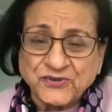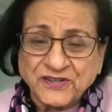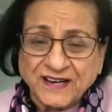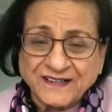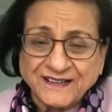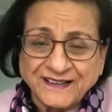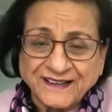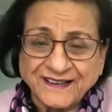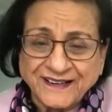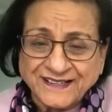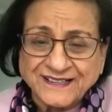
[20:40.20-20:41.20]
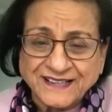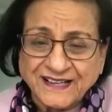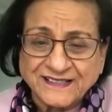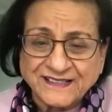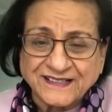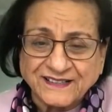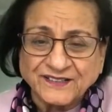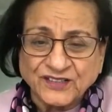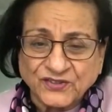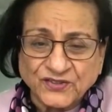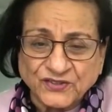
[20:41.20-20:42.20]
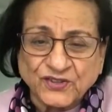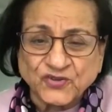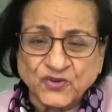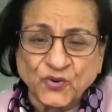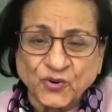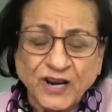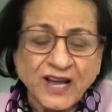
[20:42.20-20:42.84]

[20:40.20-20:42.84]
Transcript: that. It says in the soul.